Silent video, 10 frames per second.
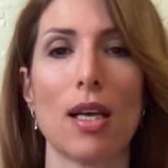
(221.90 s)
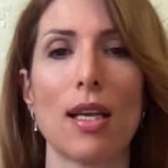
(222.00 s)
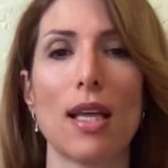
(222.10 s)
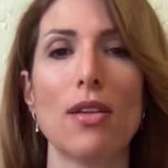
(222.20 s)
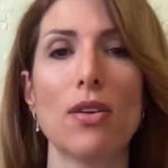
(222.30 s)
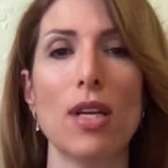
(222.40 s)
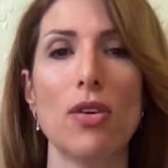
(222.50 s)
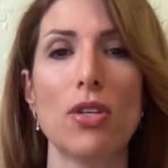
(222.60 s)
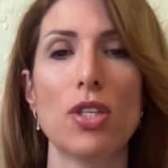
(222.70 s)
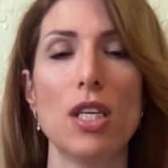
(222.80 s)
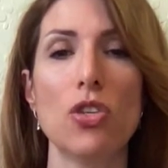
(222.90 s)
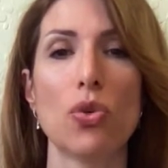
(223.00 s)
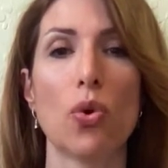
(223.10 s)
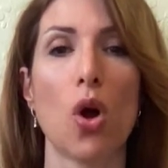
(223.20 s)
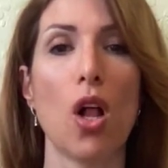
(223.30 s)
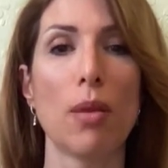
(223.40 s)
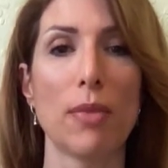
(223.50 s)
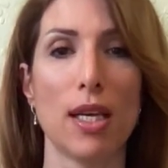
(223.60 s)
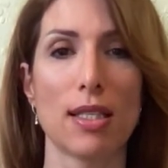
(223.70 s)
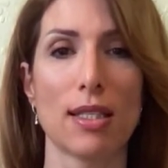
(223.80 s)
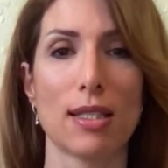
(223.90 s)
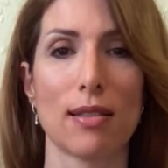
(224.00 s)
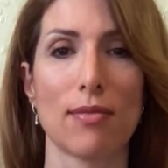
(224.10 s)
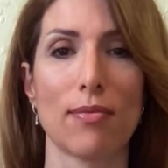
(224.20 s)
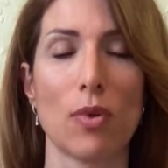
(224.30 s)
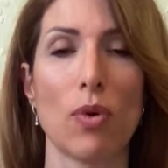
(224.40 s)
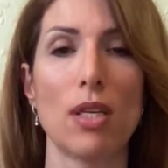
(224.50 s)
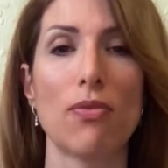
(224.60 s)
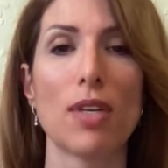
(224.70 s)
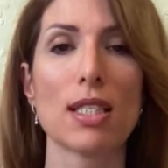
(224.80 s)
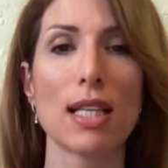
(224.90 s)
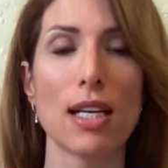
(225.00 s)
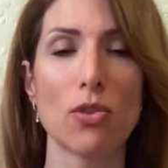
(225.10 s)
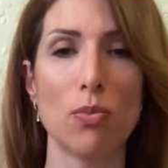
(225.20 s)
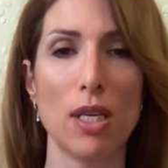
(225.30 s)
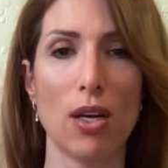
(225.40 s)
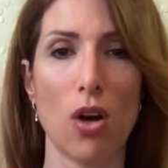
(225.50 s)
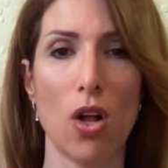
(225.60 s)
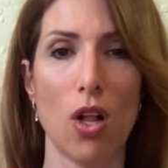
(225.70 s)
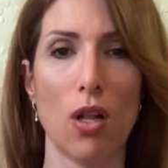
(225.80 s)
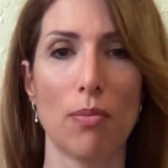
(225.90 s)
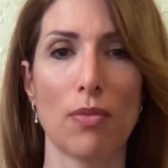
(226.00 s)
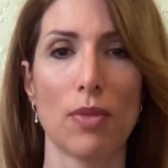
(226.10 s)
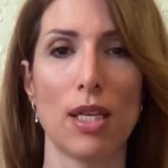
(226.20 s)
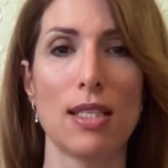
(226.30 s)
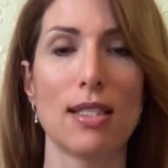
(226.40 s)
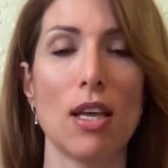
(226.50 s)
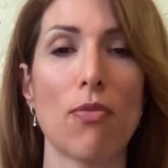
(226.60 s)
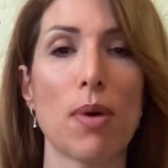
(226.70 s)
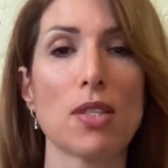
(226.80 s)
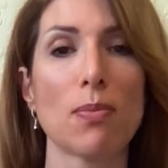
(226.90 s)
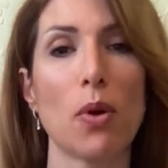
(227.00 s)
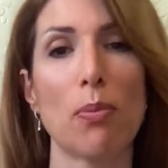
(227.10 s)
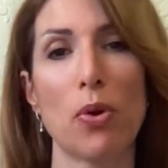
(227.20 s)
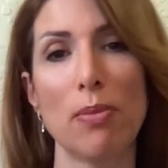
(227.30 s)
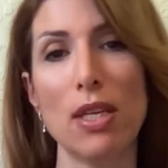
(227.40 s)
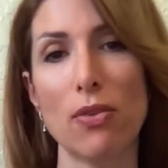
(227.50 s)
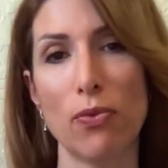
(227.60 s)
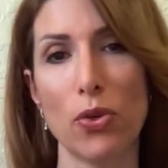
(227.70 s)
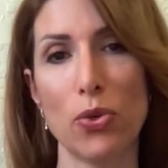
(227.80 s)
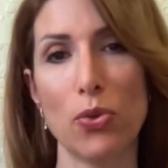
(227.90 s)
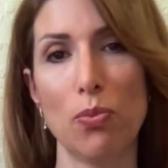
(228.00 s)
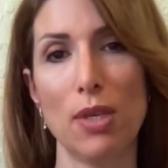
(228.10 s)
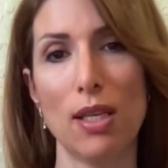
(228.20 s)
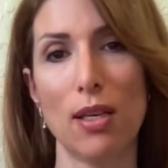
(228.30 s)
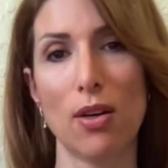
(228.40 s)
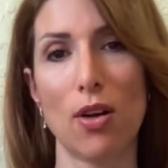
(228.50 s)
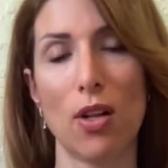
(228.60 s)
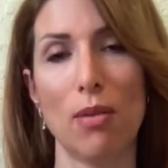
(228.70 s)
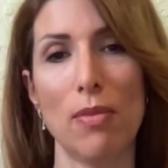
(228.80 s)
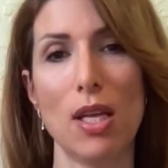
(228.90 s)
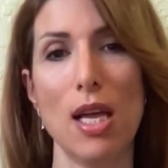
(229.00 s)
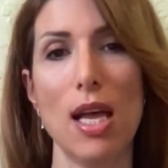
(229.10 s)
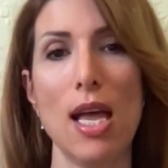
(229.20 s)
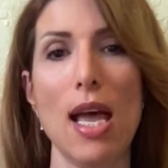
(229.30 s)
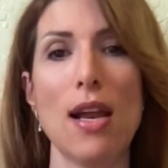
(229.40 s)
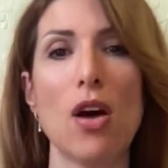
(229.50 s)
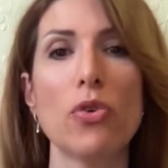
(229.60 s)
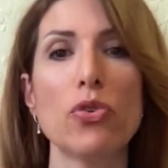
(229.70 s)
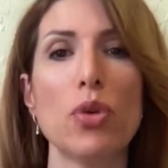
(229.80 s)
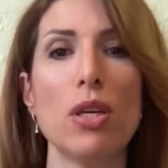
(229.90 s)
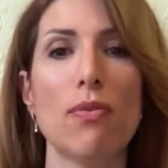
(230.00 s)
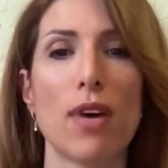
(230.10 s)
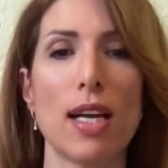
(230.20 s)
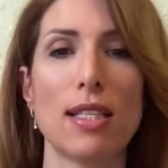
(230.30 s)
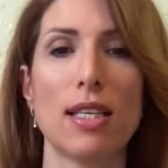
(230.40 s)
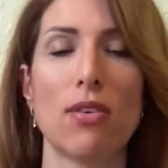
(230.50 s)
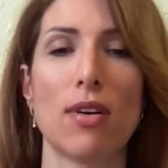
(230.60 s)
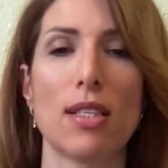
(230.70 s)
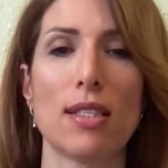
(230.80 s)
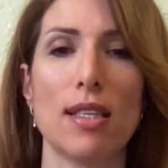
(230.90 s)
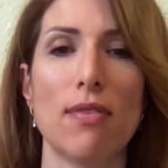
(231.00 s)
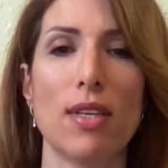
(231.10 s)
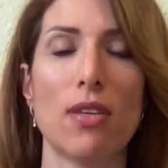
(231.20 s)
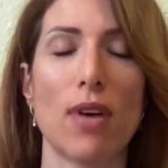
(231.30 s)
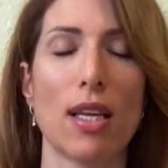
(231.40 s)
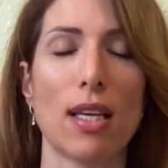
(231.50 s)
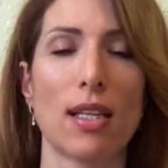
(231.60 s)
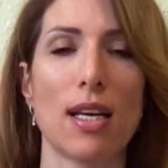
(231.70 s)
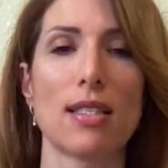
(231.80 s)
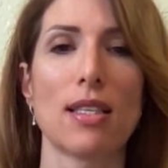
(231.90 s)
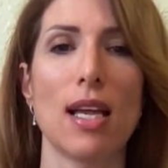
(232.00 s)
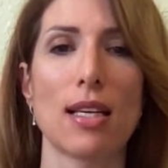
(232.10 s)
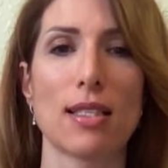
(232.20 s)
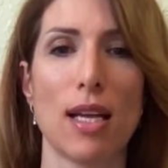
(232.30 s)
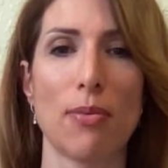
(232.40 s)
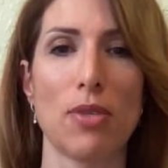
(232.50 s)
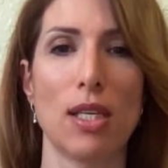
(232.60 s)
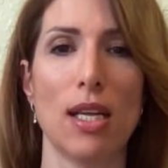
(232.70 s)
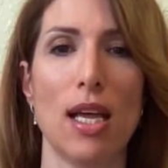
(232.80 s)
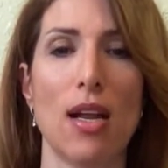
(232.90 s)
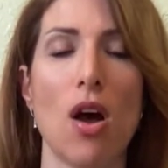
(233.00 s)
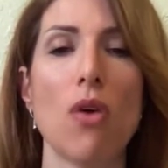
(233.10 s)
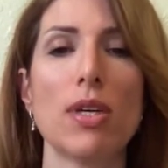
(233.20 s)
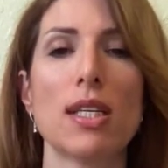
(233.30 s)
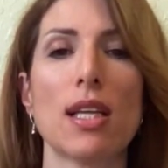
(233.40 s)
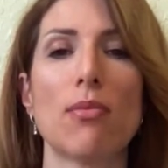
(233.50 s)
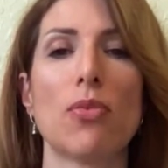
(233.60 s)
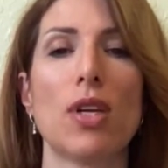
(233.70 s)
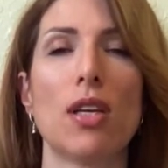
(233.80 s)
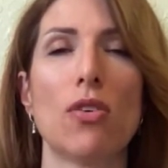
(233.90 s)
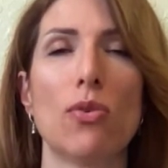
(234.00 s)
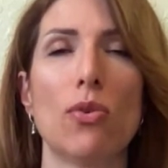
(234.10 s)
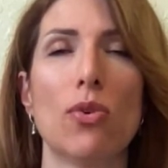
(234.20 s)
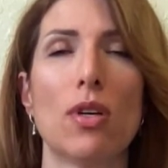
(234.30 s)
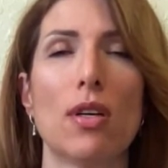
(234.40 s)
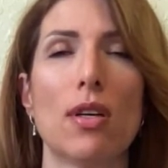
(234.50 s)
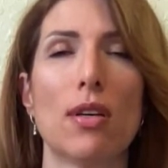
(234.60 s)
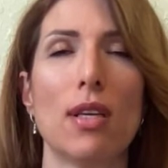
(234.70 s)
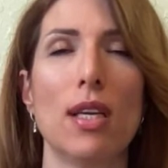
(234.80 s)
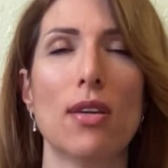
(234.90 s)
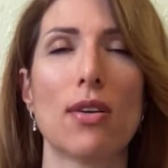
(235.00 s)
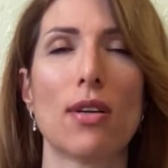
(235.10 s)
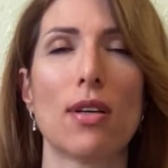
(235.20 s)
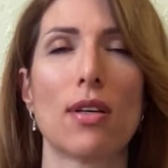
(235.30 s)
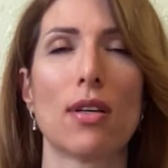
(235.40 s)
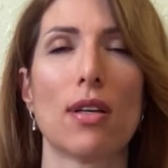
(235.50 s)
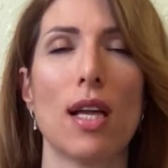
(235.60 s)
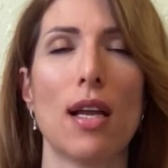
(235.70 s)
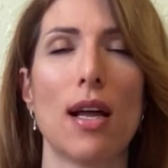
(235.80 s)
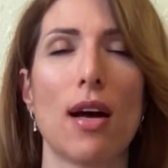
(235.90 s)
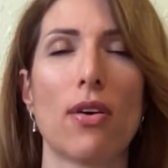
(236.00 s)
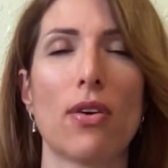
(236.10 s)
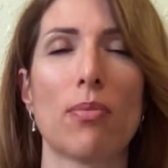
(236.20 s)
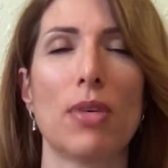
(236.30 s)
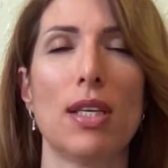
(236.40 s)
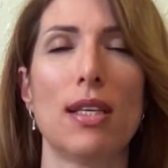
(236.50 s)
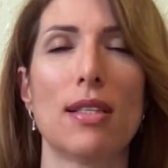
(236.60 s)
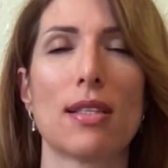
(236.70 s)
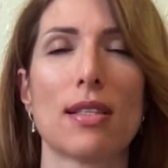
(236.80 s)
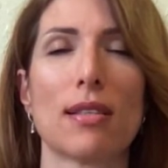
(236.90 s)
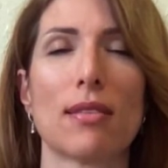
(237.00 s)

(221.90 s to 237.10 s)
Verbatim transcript: Can the Creator teach you calmness, what it feels like to be calm, that is safe, possible, and permitted for you to be calm, and how to invite it, receive it, recognize it, accept it, and how it can bring you inner and outer peace?